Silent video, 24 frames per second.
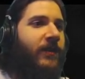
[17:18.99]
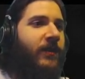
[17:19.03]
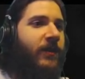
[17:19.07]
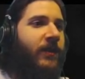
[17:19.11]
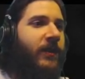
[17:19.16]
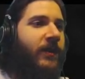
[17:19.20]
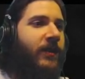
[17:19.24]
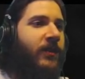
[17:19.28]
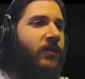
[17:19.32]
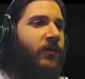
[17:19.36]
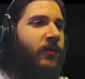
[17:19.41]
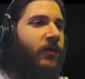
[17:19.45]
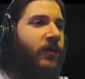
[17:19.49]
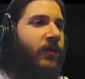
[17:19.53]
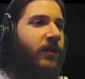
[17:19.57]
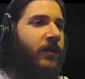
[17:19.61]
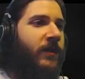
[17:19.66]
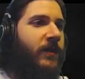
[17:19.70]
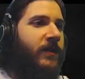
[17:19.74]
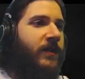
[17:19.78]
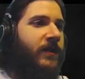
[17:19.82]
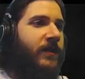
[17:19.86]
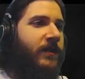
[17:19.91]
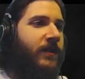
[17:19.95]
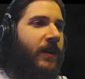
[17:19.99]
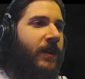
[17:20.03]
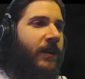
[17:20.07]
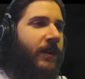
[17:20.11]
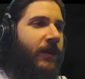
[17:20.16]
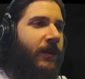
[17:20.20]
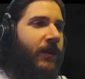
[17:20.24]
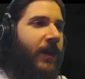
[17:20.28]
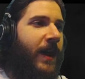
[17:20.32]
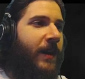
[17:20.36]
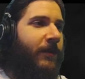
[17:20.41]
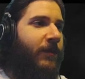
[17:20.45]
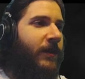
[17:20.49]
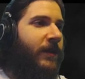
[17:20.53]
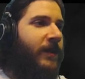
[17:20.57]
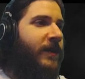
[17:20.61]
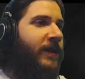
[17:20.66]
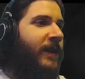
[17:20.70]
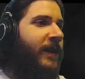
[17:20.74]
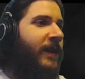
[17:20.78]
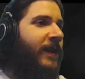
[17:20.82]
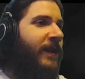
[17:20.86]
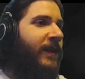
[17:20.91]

or intruders. Nothing happened.